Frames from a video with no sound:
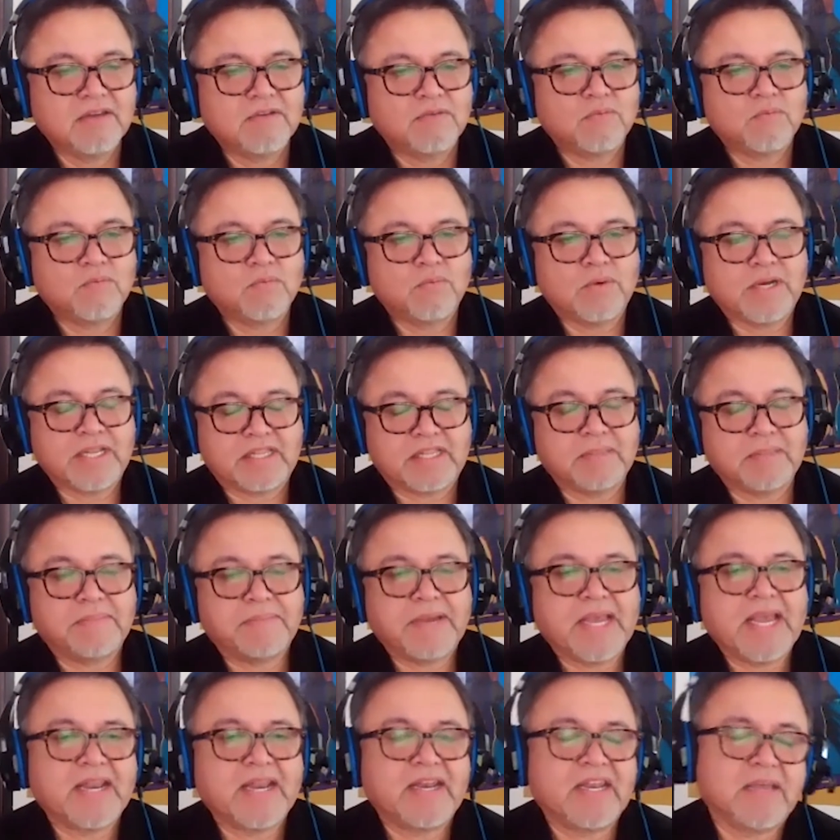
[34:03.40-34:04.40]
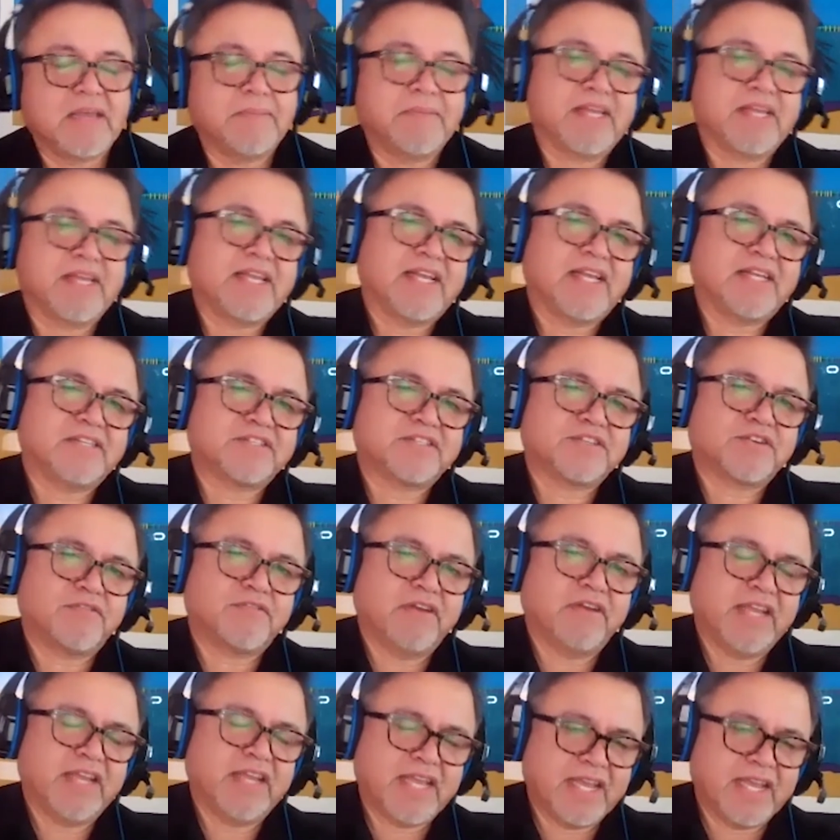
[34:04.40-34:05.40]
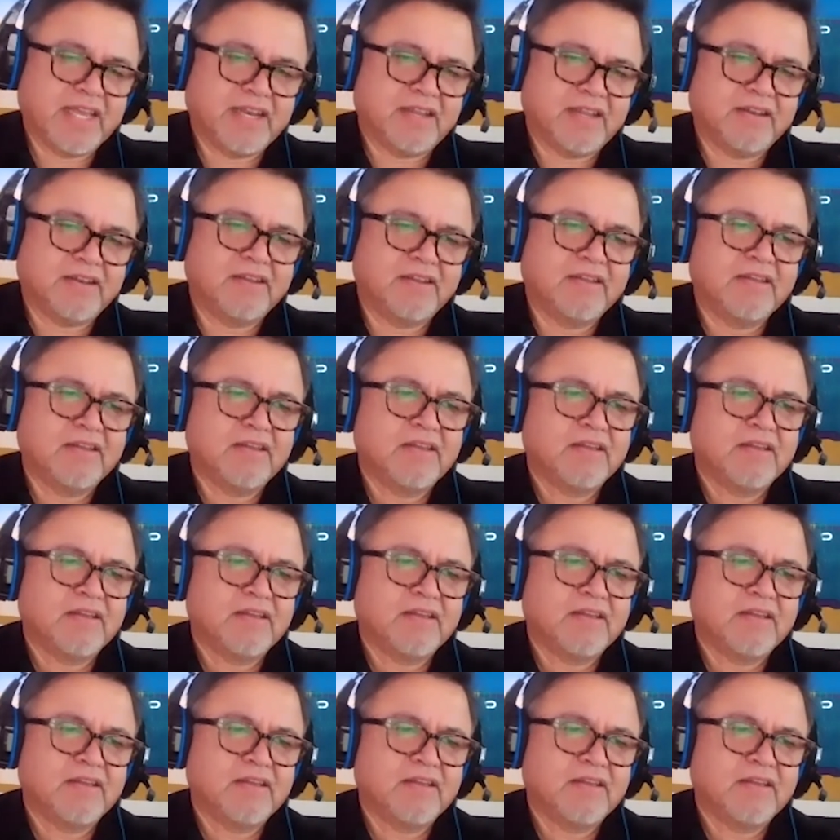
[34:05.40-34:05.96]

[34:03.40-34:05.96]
what the pandemic has created,